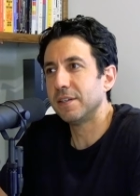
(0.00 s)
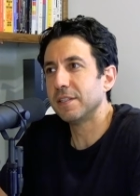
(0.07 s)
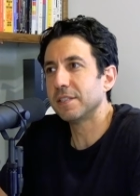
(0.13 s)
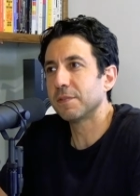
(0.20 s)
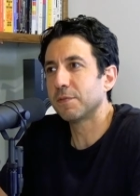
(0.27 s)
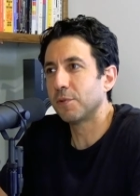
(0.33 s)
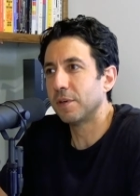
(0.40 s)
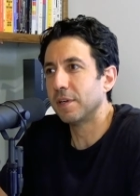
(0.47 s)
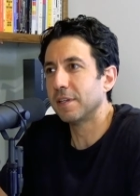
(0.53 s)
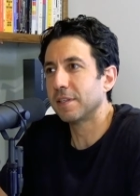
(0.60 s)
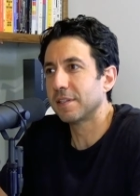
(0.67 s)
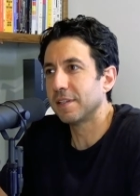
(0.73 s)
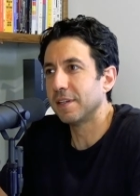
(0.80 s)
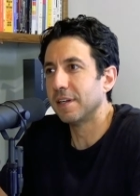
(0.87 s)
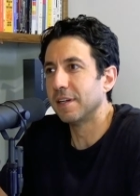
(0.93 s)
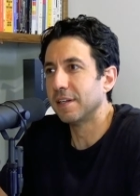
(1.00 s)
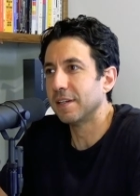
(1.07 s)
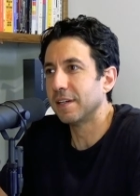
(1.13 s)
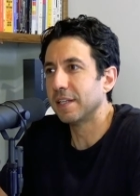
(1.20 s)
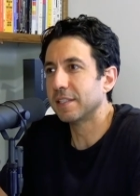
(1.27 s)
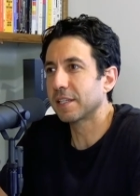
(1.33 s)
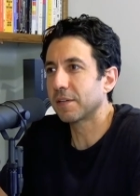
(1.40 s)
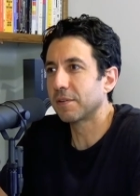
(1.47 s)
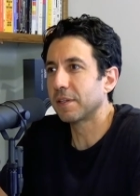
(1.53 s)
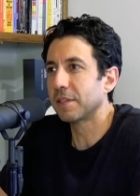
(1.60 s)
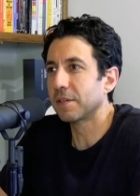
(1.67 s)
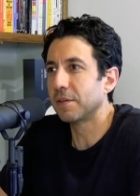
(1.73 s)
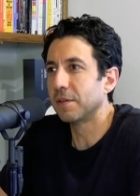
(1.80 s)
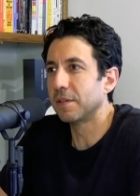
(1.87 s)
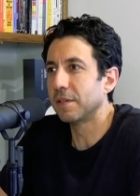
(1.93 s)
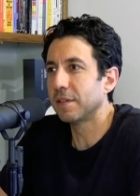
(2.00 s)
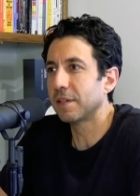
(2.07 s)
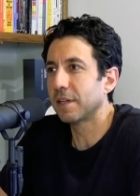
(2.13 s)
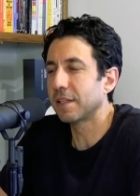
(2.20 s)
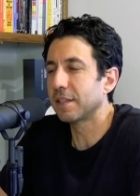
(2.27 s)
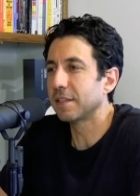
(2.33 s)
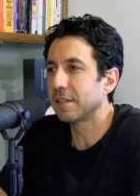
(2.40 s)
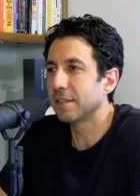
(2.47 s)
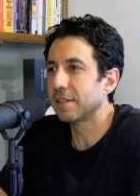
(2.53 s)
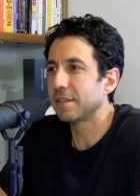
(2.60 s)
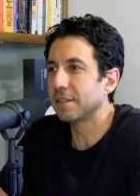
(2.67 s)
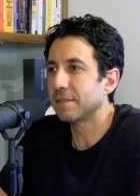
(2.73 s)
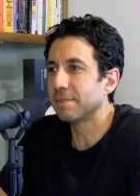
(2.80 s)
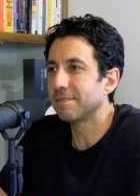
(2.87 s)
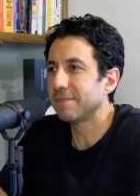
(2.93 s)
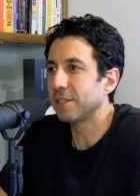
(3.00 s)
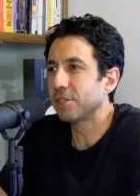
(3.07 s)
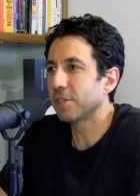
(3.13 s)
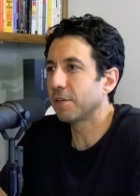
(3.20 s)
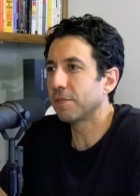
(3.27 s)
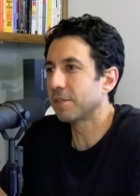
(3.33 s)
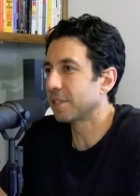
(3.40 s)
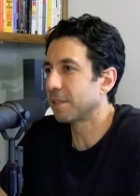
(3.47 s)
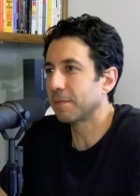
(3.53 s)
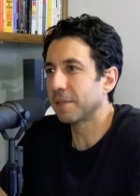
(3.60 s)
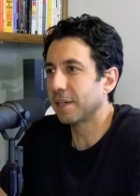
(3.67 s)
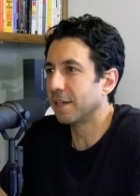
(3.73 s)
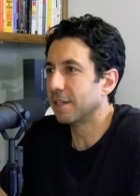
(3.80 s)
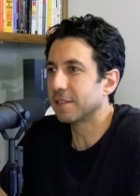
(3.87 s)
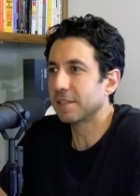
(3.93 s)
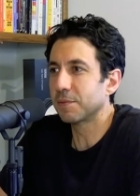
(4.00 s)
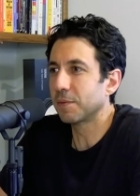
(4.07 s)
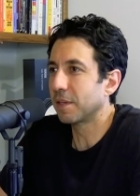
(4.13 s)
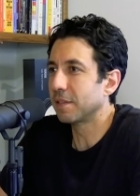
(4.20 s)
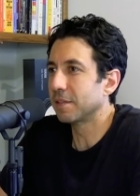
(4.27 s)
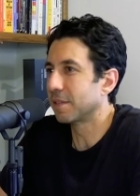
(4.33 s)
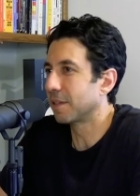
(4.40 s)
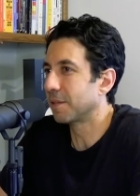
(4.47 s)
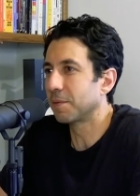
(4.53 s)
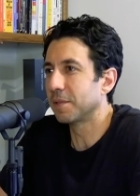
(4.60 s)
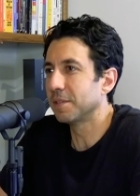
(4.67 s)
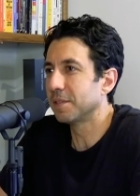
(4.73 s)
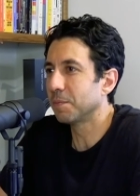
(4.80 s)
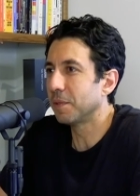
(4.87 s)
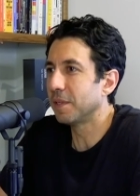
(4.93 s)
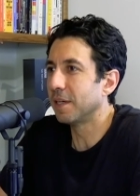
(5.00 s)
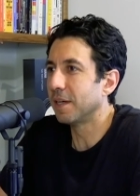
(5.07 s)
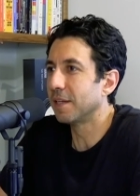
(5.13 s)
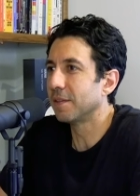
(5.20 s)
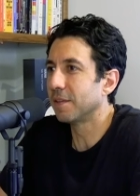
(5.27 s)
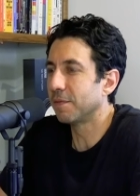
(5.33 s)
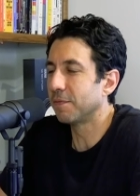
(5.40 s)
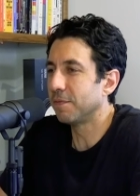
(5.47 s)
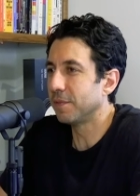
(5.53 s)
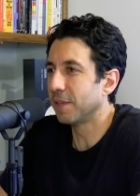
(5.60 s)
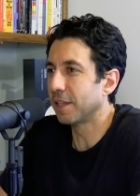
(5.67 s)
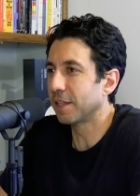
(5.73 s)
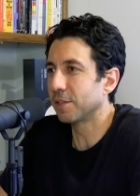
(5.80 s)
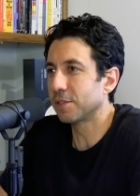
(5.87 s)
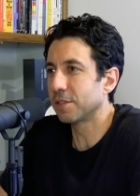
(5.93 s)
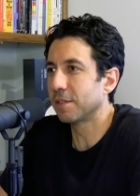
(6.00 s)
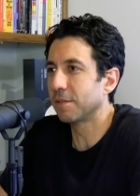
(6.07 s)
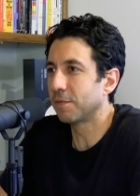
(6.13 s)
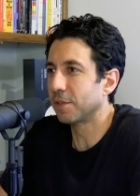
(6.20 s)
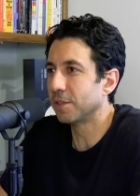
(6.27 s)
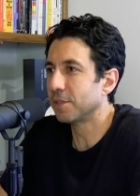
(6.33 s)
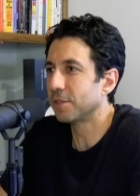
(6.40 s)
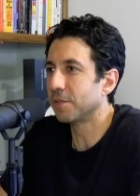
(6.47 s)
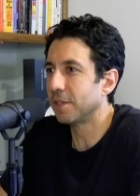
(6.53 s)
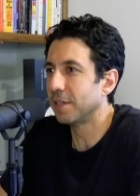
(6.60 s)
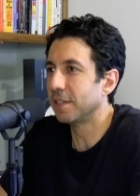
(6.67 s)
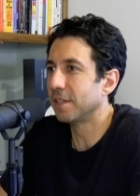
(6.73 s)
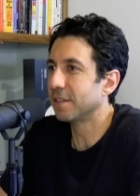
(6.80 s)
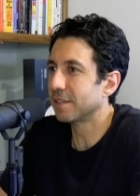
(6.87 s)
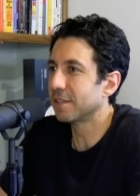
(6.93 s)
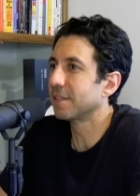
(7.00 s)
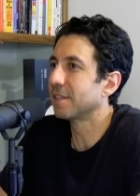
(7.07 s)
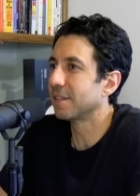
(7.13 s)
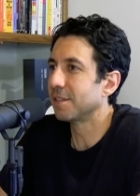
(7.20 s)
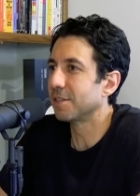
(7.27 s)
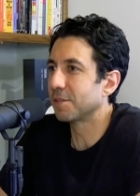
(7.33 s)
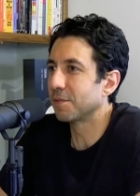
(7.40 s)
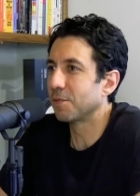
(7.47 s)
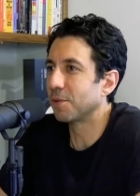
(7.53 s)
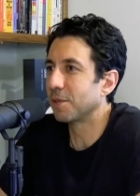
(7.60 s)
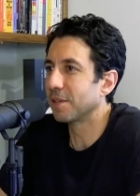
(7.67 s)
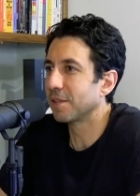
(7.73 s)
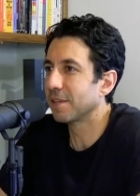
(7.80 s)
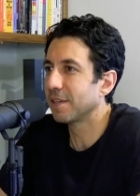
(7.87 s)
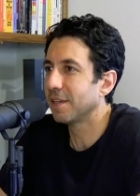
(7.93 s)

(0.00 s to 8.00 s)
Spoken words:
There is a 4th, yeah. It's like around the corner. They took over something else. It's one of these other ones. But yeah, I think those are the first 3, and there's a 4th.